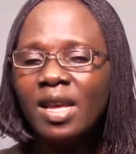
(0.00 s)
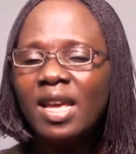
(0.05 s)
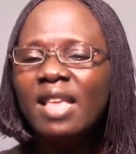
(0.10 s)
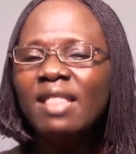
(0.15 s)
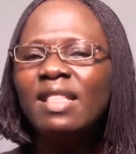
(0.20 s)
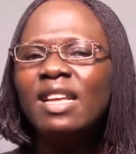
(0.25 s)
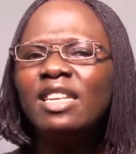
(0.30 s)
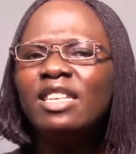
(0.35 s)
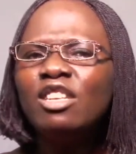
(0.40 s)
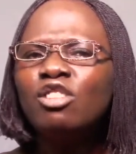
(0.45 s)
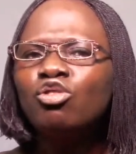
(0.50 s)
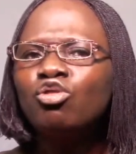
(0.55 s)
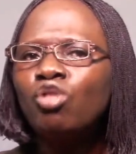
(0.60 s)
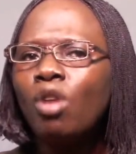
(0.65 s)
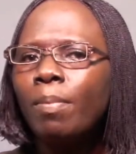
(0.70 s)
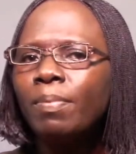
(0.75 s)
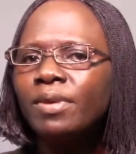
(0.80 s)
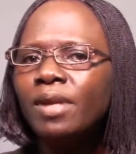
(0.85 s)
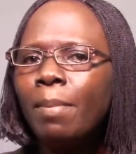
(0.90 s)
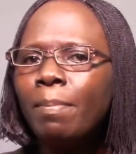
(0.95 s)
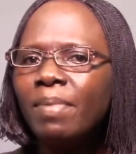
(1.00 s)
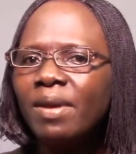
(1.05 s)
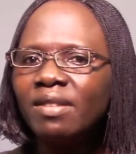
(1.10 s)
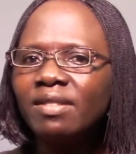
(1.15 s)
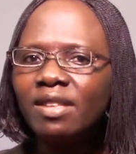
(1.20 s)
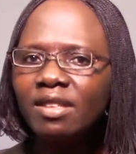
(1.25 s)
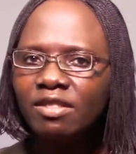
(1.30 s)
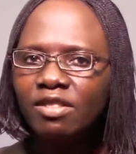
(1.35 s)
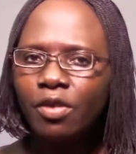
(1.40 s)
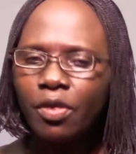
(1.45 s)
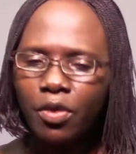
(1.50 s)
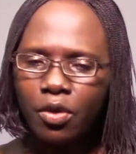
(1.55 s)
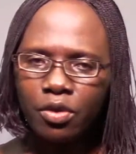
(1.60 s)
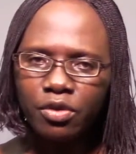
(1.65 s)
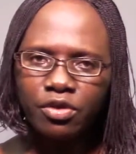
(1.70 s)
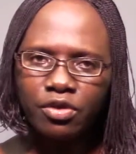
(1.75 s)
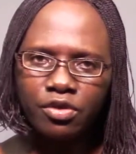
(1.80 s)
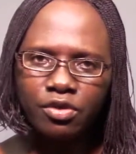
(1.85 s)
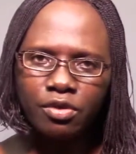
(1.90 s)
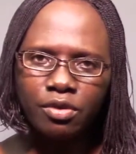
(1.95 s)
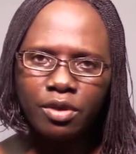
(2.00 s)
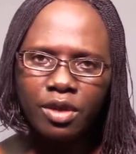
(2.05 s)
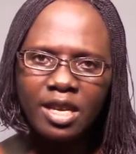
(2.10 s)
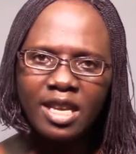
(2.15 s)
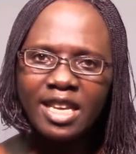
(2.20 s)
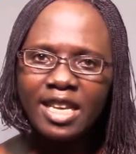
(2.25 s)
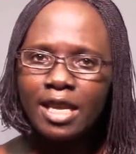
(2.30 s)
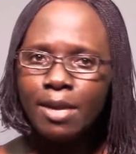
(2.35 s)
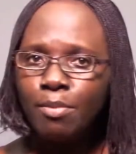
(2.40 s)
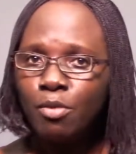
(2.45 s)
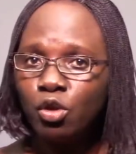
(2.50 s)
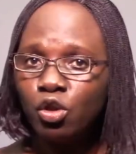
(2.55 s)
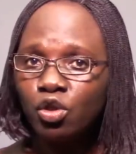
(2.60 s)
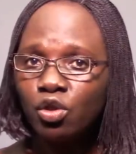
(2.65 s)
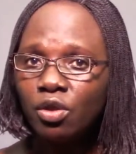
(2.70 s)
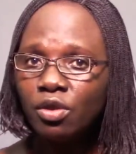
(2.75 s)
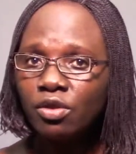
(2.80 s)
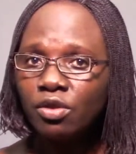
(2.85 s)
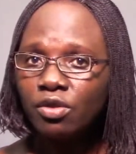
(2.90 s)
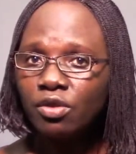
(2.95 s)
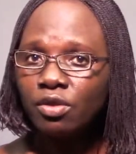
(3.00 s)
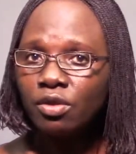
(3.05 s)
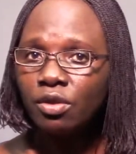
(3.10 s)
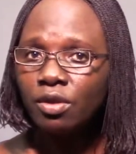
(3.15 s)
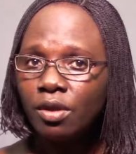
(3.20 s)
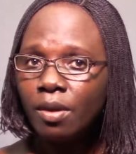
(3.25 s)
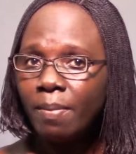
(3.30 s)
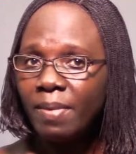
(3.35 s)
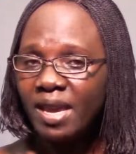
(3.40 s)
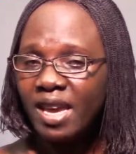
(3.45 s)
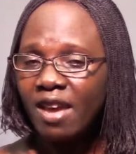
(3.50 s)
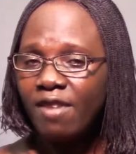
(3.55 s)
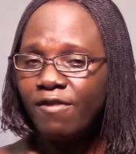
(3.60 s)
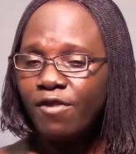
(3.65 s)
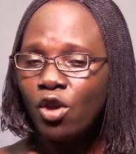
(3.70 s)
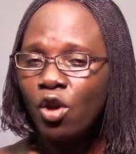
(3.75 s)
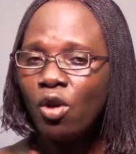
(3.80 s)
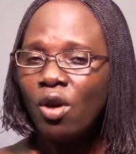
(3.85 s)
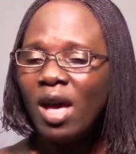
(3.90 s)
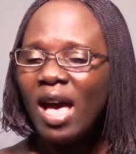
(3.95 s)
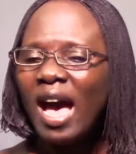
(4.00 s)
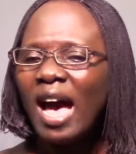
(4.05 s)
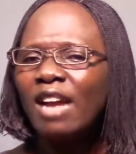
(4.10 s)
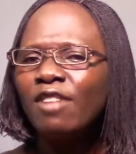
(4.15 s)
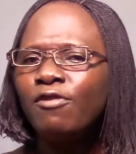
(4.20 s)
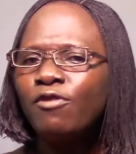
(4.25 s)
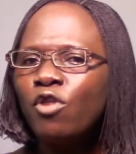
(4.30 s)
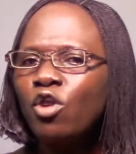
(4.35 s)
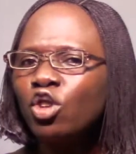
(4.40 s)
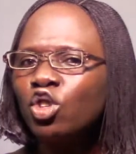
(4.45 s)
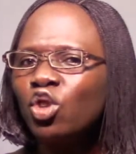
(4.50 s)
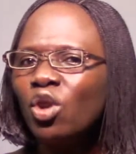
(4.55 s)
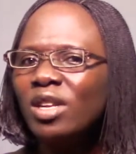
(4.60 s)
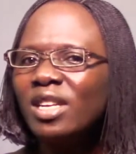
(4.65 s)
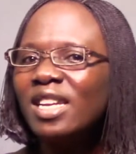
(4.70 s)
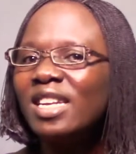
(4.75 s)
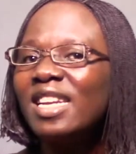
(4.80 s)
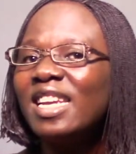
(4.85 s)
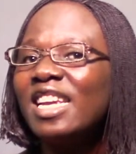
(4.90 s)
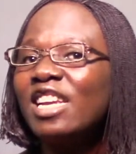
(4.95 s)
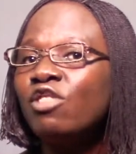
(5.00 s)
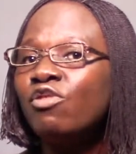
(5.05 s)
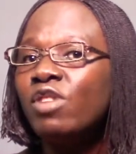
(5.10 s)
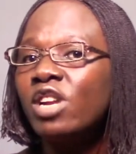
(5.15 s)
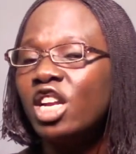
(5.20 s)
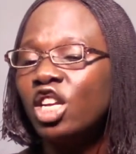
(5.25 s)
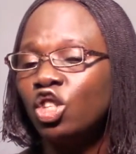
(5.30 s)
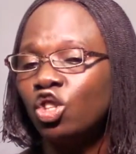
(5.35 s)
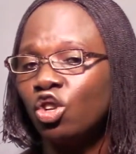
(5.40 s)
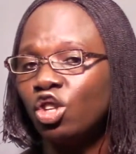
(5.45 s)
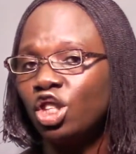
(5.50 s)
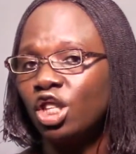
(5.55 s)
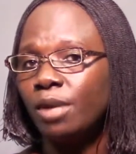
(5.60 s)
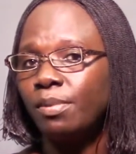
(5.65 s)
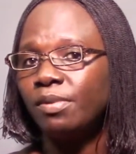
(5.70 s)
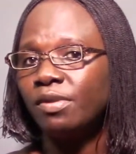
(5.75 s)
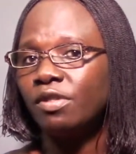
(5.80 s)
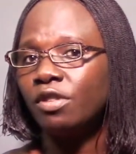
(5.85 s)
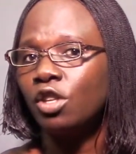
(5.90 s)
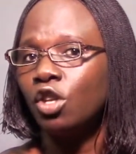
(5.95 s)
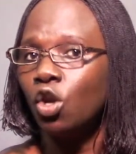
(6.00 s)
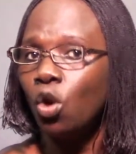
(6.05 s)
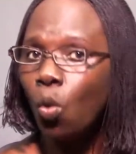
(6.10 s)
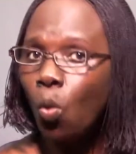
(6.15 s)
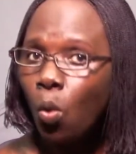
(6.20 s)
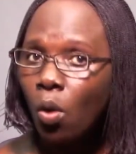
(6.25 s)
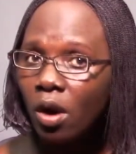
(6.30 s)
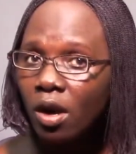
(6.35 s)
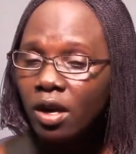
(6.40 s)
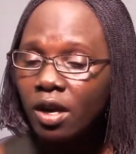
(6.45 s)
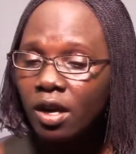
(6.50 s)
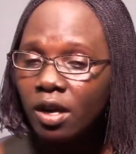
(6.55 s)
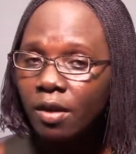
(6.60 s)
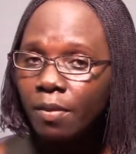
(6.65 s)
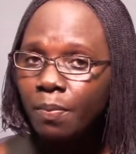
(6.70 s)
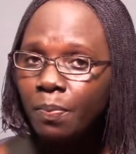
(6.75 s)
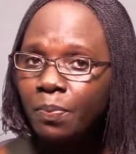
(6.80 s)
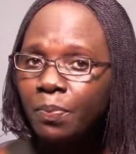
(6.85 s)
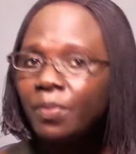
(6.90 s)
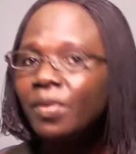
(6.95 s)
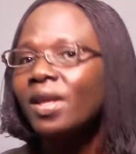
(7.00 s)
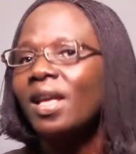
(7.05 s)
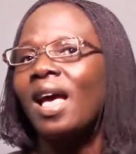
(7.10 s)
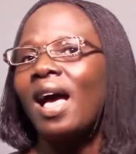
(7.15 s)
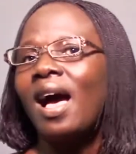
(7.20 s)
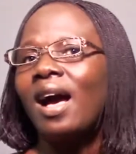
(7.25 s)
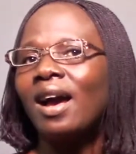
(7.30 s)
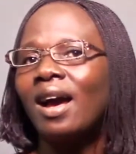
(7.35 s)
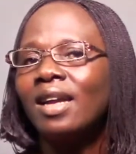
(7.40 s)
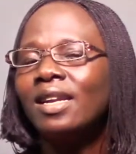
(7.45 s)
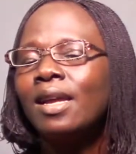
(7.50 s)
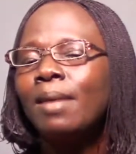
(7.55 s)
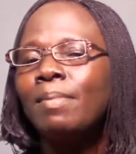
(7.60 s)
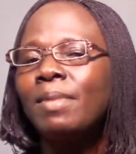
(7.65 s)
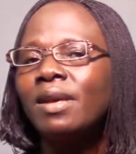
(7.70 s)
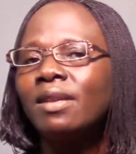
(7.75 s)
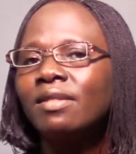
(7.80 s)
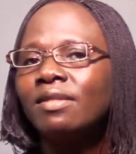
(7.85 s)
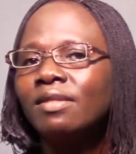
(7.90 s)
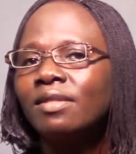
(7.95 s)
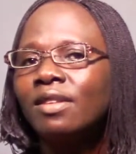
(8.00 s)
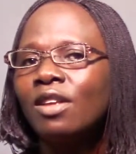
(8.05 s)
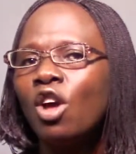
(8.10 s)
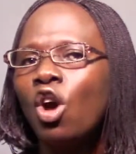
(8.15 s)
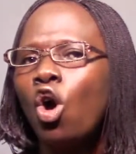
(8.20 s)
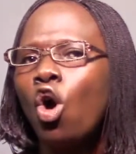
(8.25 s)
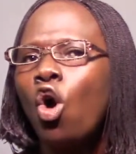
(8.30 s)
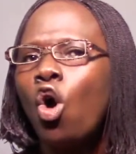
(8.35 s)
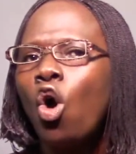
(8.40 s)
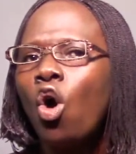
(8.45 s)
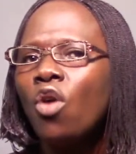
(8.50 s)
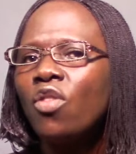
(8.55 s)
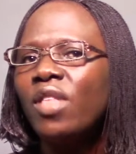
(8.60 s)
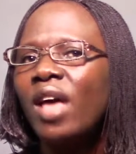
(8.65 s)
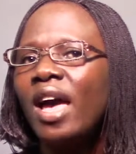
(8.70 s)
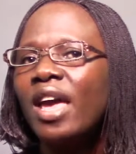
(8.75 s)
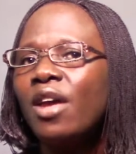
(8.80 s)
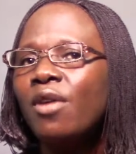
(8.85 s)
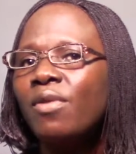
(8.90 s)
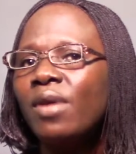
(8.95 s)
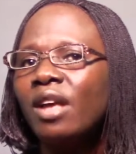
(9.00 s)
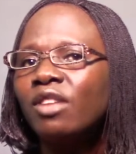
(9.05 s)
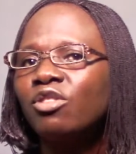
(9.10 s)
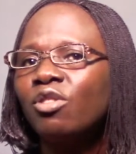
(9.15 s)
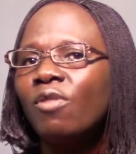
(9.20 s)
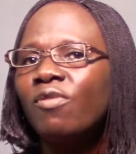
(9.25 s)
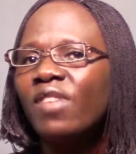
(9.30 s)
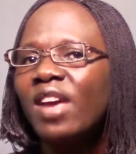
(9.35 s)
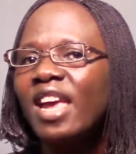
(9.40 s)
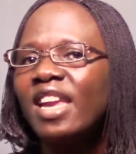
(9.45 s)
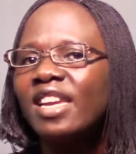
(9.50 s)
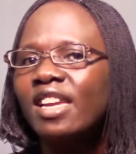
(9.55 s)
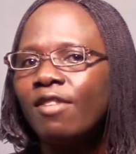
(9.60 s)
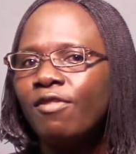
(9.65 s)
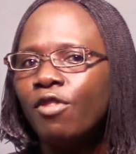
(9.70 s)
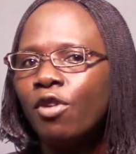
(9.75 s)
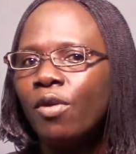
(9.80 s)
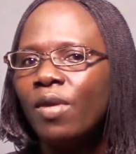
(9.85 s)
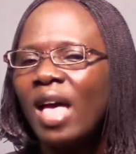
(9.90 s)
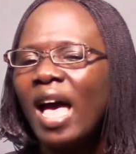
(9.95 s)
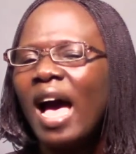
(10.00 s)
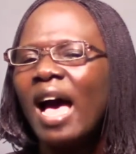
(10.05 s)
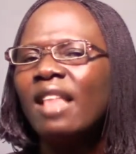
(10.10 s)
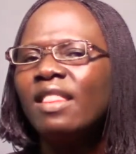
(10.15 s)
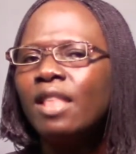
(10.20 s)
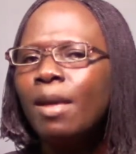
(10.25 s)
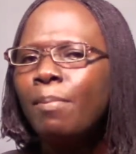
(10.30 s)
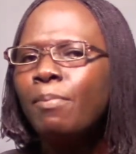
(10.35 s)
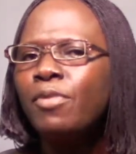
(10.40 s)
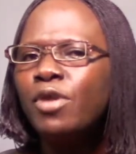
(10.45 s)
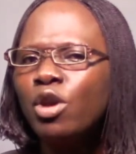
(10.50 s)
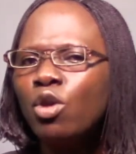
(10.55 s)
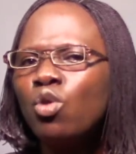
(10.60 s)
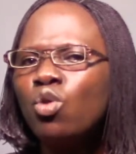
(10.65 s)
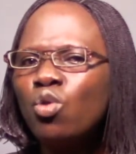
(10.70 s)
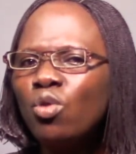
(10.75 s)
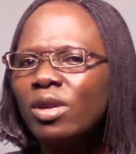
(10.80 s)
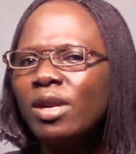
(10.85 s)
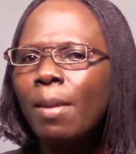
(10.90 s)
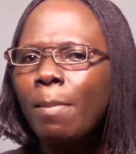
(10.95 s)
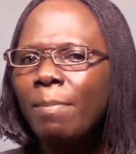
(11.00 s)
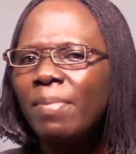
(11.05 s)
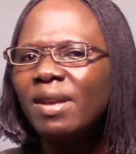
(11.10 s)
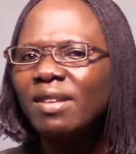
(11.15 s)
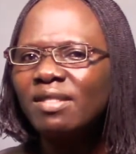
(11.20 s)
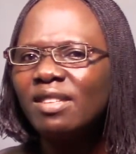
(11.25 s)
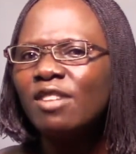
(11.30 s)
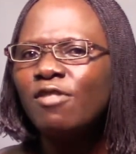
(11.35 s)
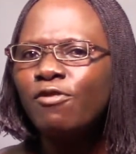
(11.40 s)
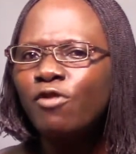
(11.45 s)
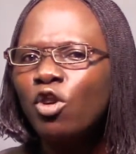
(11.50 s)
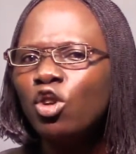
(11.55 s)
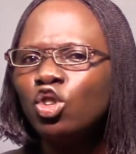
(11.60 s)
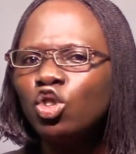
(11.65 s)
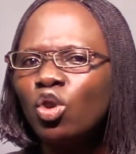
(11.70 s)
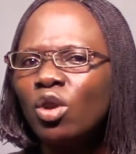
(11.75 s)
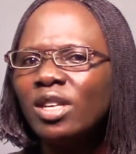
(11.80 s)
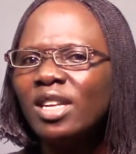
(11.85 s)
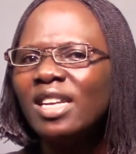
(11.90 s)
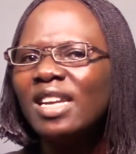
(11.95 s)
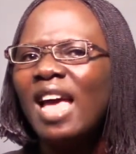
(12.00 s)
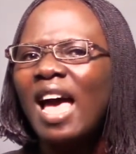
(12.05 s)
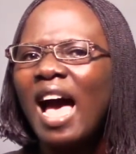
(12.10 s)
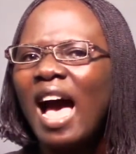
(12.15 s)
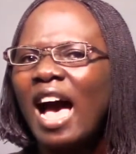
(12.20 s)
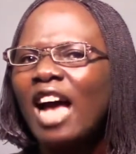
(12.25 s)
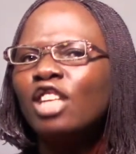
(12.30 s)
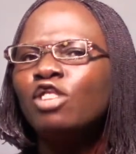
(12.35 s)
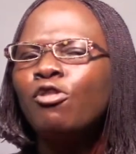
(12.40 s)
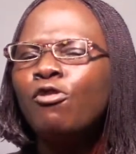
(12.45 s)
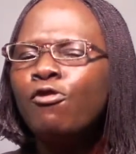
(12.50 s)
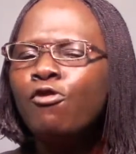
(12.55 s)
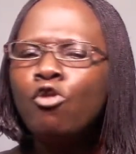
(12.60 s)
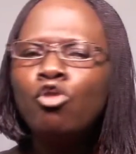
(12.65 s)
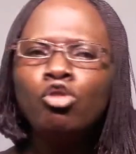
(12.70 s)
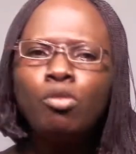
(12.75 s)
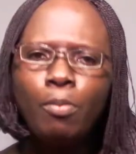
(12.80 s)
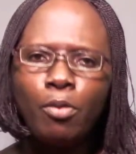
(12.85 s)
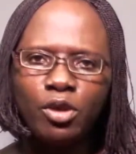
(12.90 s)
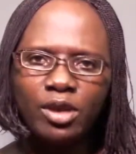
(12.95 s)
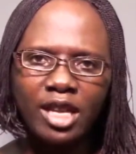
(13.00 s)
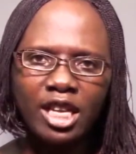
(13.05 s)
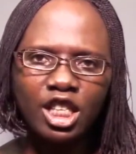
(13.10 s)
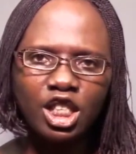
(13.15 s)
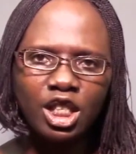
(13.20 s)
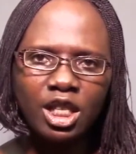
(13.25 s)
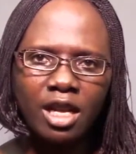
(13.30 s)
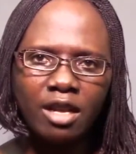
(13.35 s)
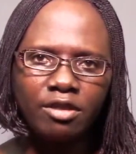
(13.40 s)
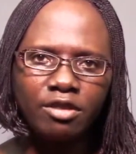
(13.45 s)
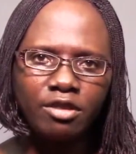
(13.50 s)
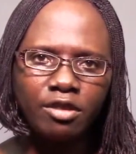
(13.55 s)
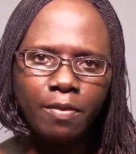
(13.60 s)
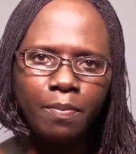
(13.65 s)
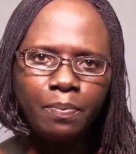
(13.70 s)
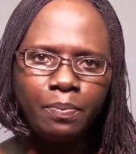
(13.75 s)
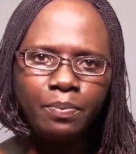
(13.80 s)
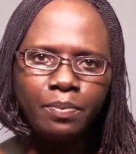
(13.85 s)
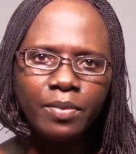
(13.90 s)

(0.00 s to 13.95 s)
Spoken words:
They disrupt a person's thoughts, emotions, behavior, and functioning in relationships, work, academics, or other areas of endeavor, and they preclude a person functioning at full potentials.